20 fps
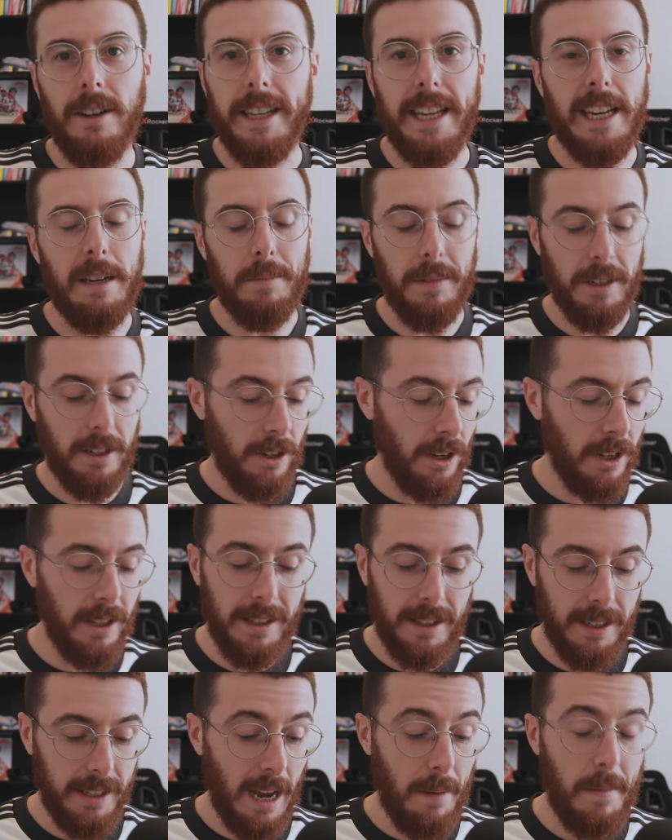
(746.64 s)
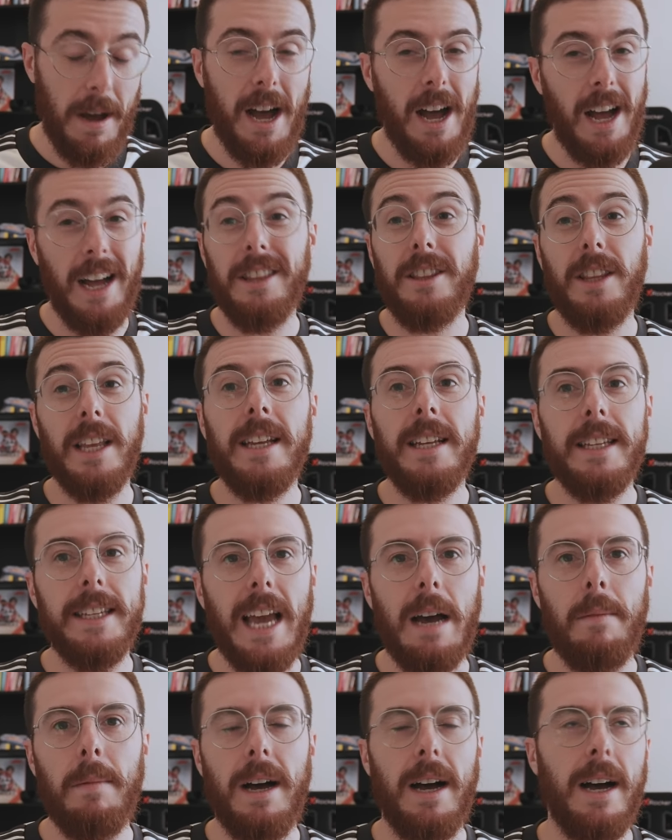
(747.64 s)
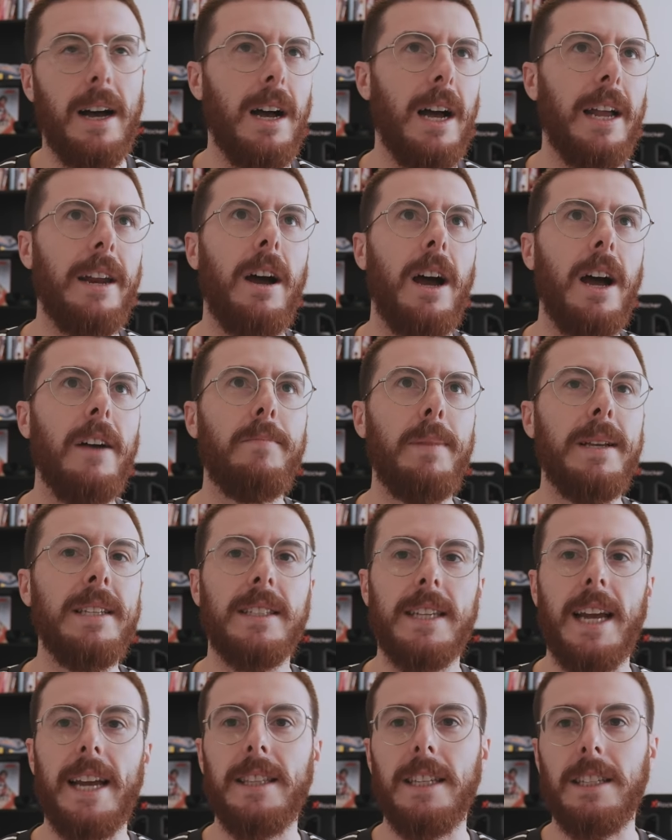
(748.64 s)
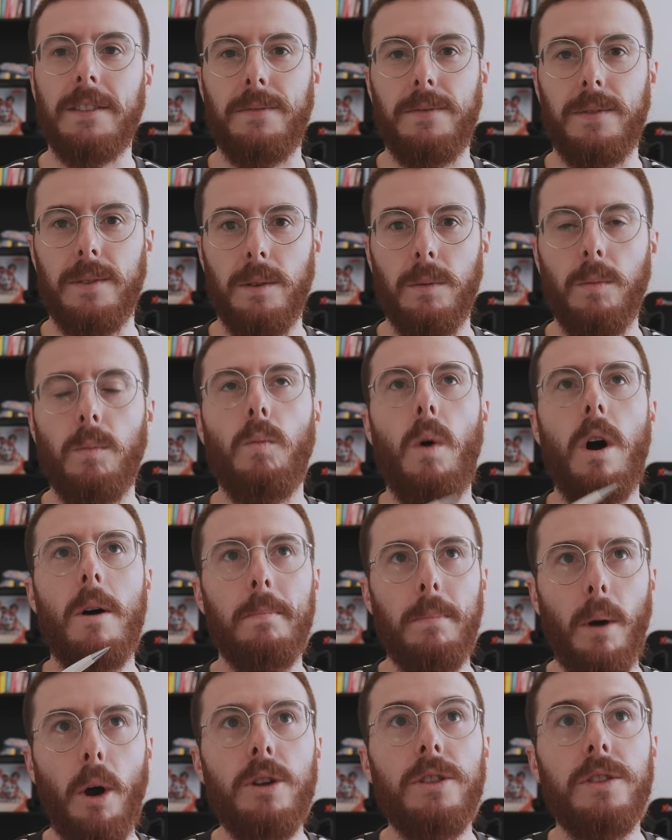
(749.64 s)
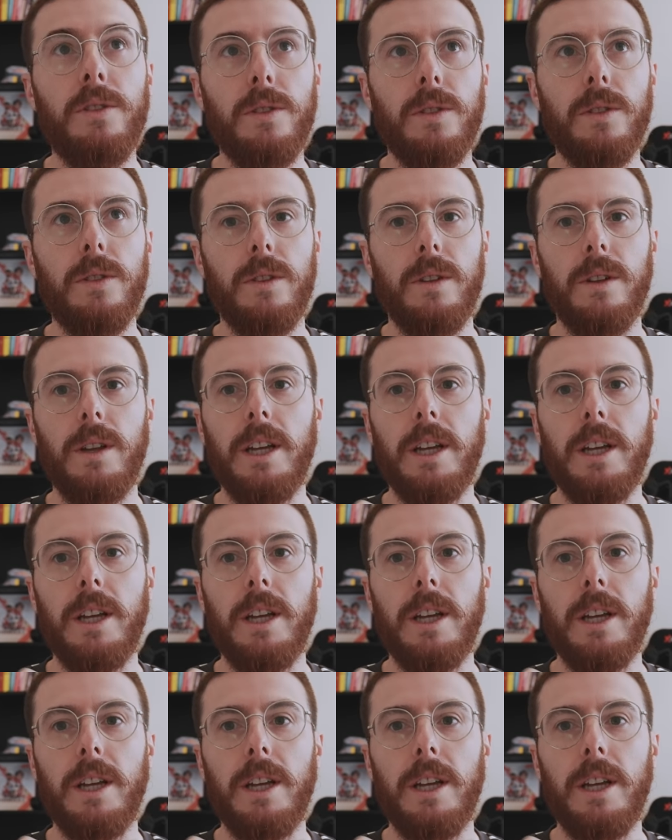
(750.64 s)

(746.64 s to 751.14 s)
got to get him. Yamaha. I think Yamaha, and I've been saying this for, while both,